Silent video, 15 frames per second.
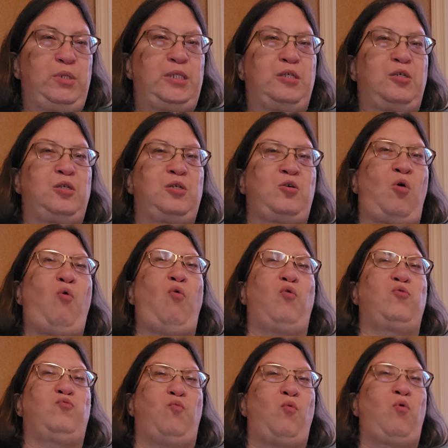was a
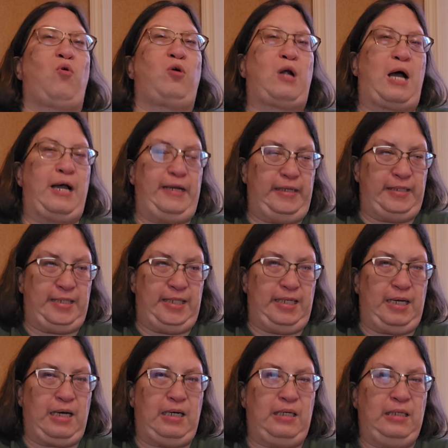Cold War
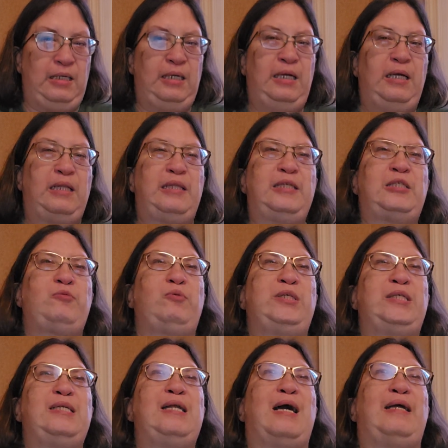idea. This was
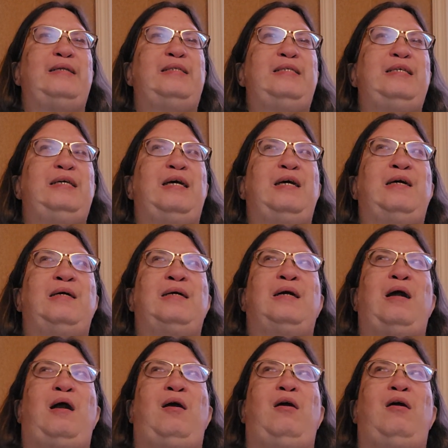an idea
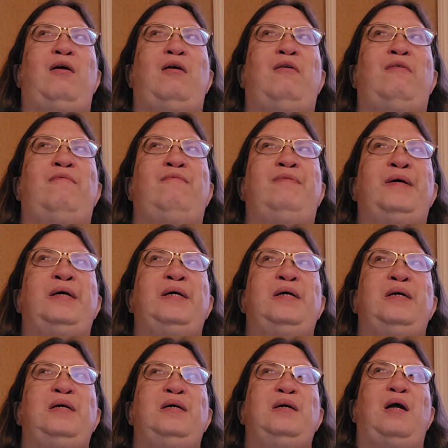of
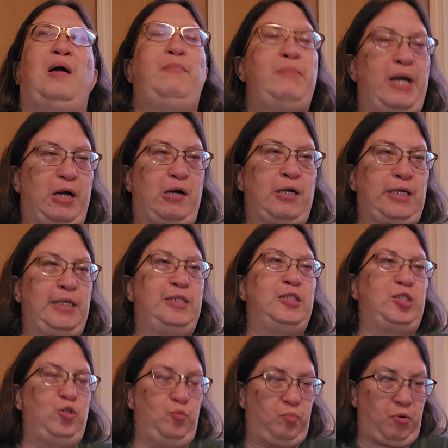American
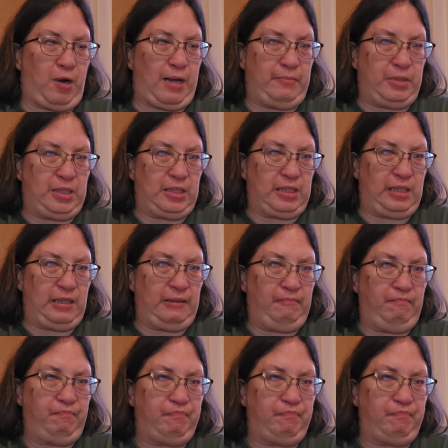supremacy.